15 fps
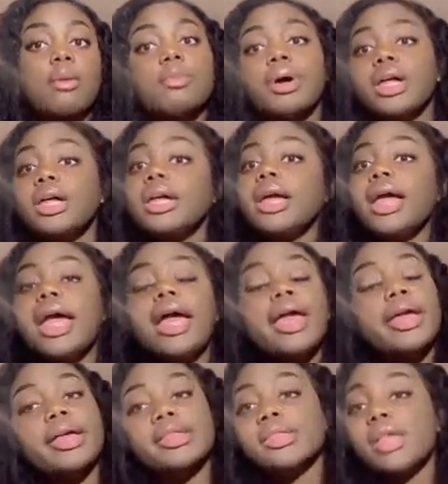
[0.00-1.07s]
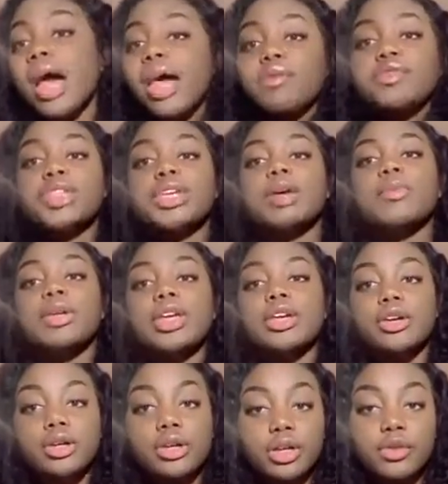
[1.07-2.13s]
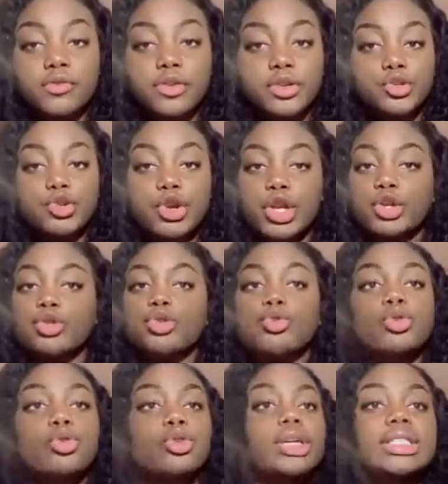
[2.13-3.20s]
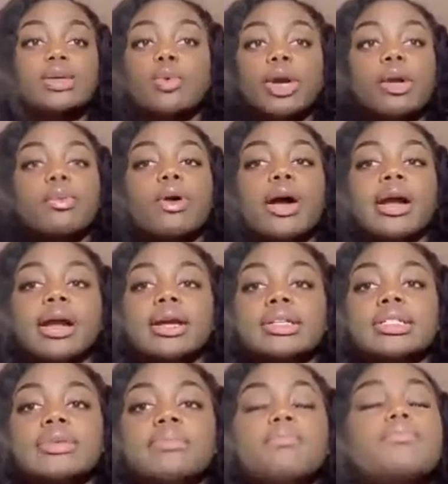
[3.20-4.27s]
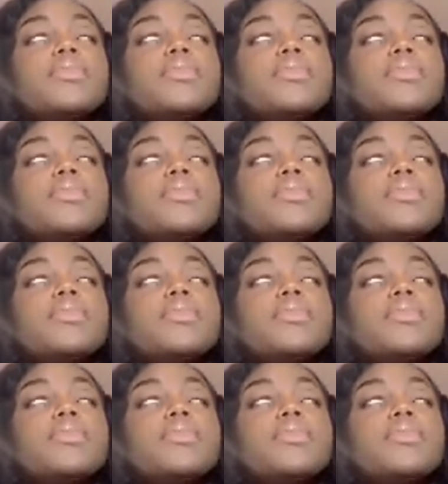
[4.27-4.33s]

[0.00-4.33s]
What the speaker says: But not everything can be good on the first try. It's a work in progress.